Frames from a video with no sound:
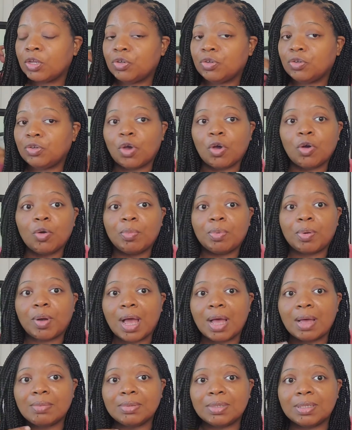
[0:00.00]
no
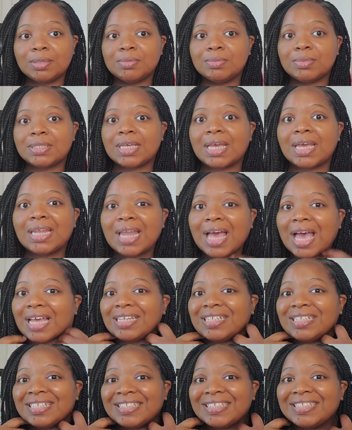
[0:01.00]
problems, and I
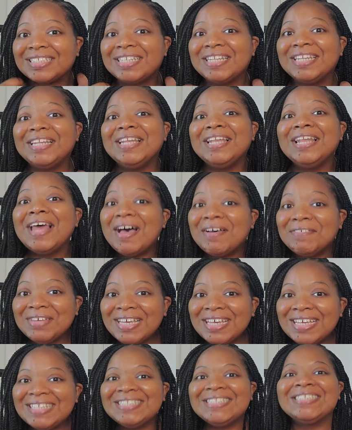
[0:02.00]
just love
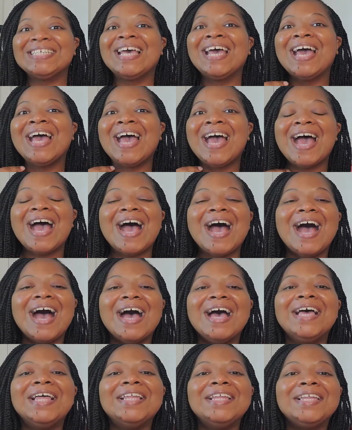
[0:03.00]
it.
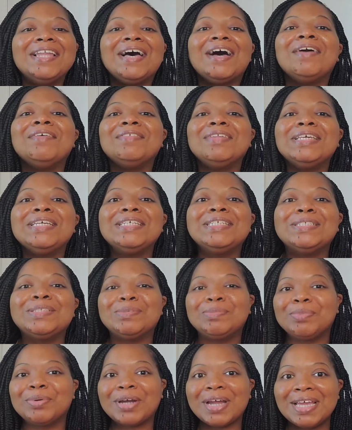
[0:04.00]
I love these
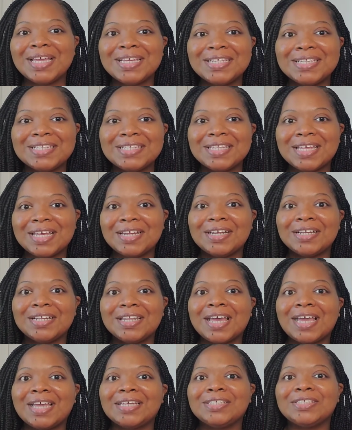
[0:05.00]
braids. They're
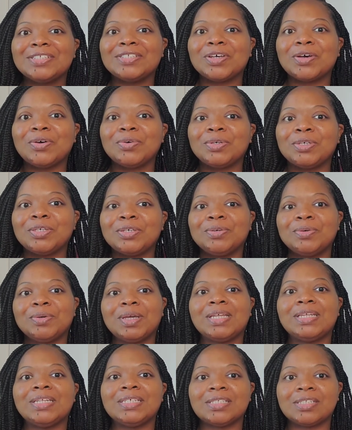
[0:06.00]
like so
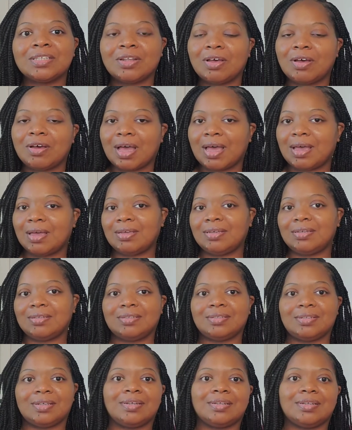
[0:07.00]
cute, and it's long. I ain't
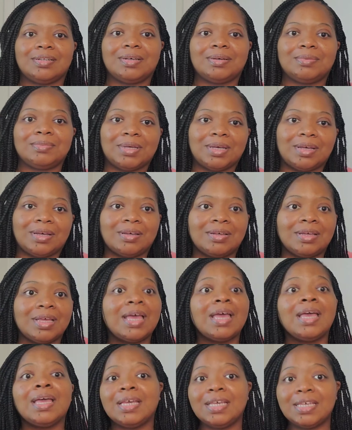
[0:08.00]
standing up there.
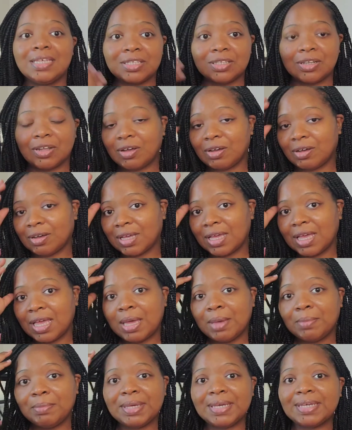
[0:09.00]
It's long
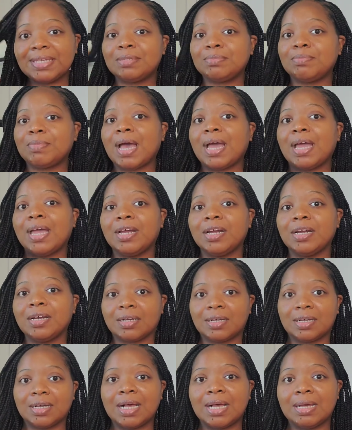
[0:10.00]
because my
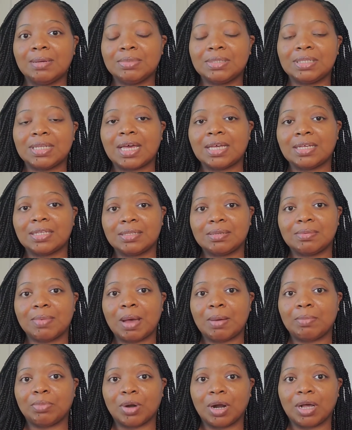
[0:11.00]
hair comes like to
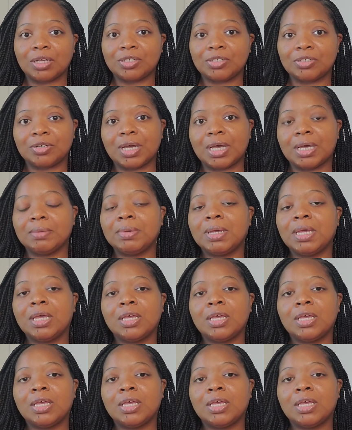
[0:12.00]
my bra strap,